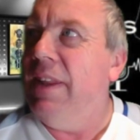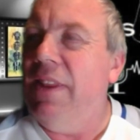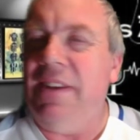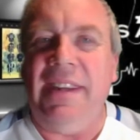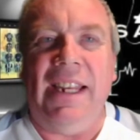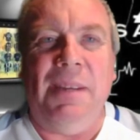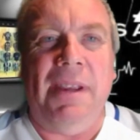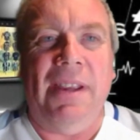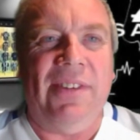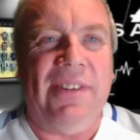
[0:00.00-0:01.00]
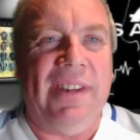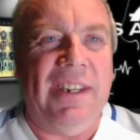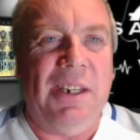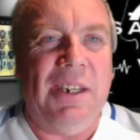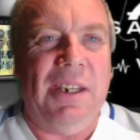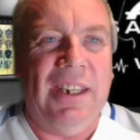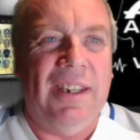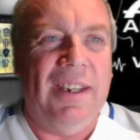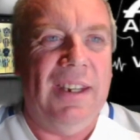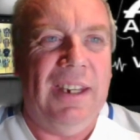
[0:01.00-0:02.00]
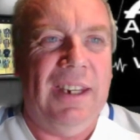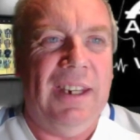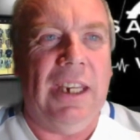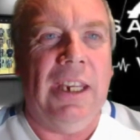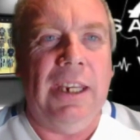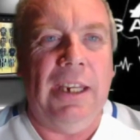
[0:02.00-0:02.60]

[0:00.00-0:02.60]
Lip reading: the Daily Mail saying he